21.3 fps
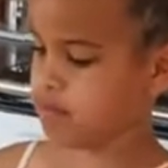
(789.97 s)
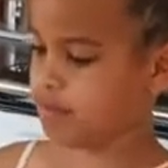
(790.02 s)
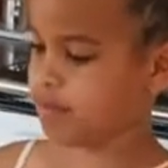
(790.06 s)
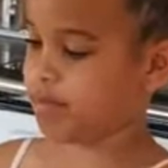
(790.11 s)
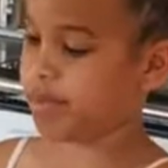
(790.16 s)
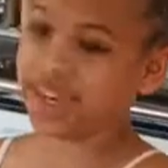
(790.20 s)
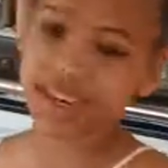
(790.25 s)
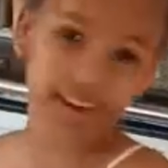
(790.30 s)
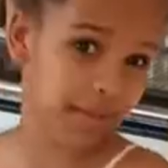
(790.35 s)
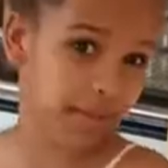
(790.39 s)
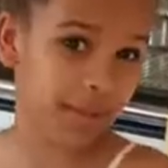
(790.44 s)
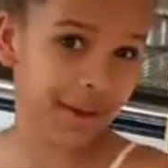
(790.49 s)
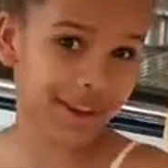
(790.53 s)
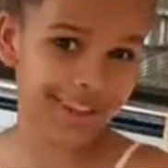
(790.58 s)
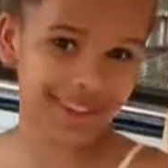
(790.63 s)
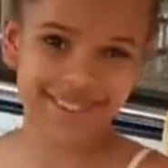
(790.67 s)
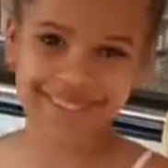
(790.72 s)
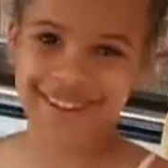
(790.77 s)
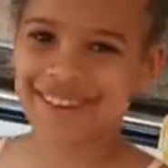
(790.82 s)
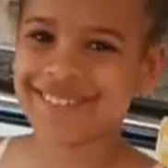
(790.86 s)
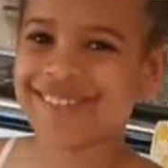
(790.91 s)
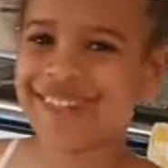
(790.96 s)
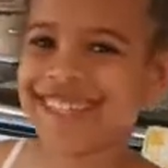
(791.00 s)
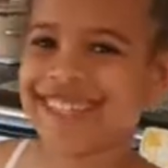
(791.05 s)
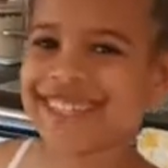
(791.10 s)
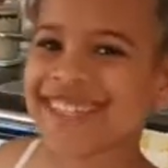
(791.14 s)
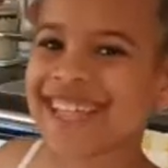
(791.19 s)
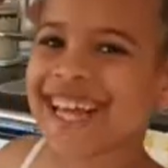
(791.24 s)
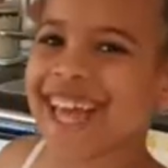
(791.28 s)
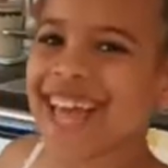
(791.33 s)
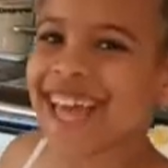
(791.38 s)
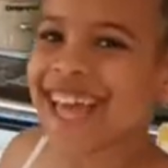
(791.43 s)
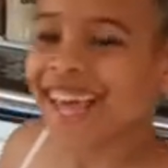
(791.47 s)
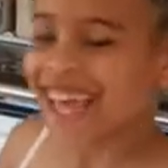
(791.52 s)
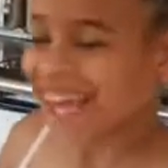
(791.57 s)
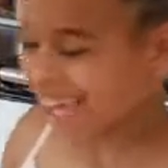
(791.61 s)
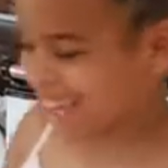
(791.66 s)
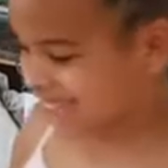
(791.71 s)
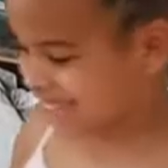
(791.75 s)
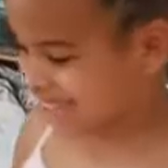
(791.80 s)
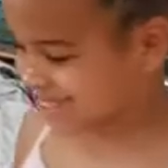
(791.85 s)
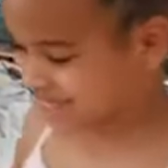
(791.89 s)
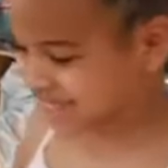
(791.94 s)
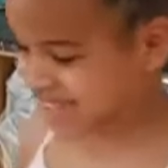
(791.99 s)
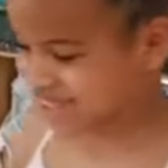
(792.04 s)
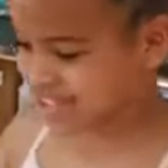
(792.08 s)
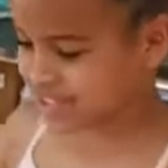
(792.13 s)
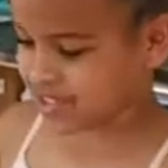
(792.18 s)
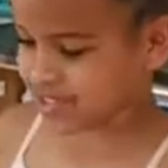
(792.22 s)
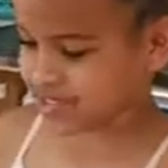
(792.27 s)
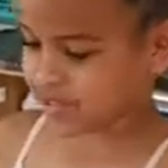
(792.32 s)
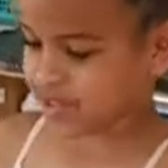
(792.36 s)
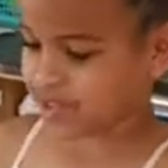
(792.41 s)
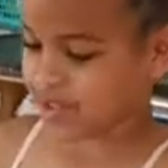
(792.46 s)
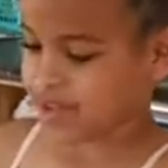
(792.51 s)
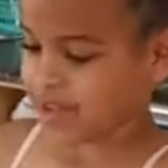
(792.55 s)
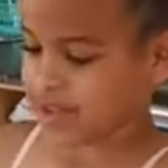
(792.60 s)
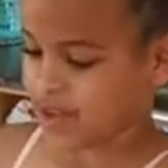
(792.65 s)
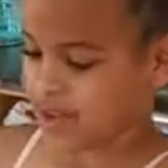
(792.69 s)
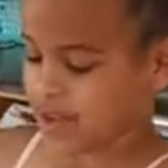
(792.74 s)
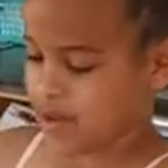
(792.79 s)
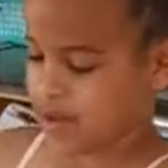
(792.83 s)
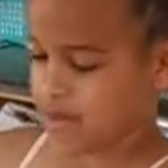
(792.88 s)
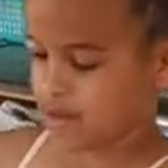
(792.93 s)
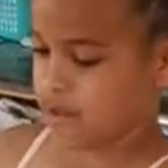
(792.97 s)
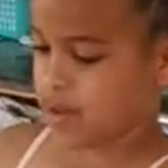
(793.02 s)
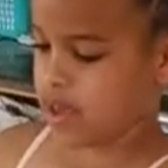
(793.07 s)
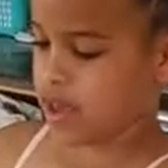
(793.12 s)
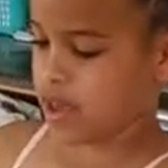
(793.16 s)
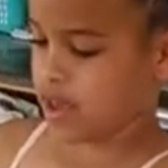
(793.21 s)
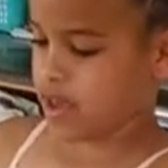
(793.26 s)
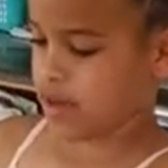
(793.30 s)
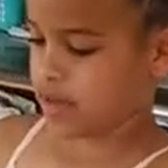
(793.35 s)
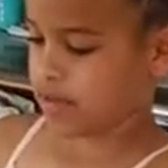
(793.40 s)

big bunny rabbits in the middle of here.